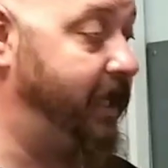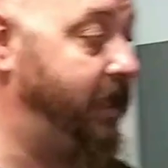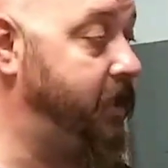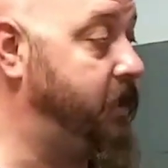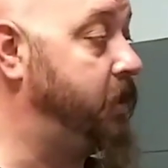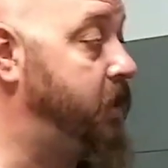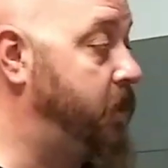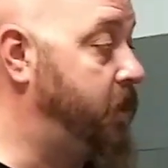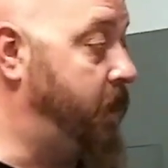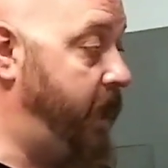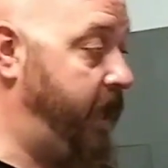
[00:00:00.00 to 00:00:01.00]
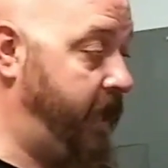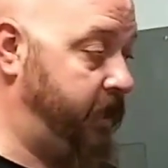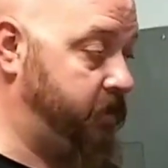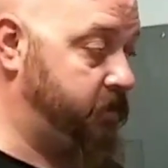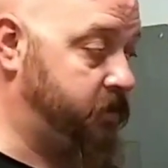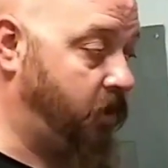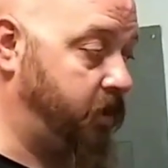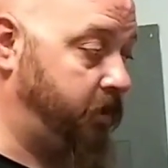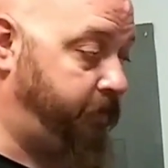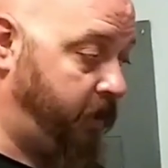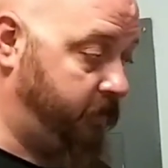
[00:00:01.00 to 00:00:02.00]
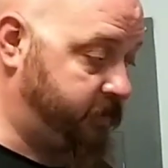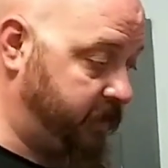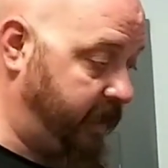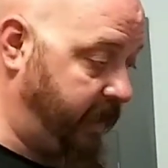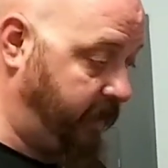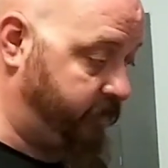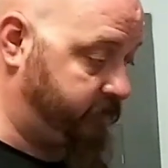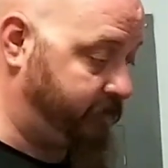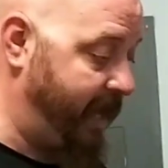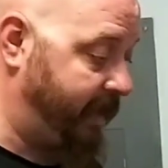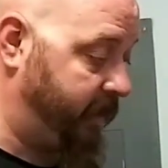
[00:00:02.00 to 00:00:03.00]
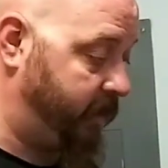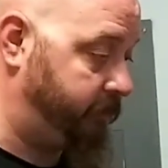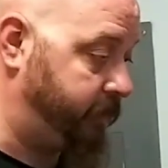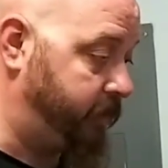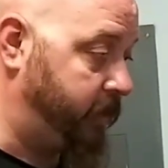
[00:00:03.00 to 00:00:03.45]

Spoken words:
in and start the pumps and the heaters back up.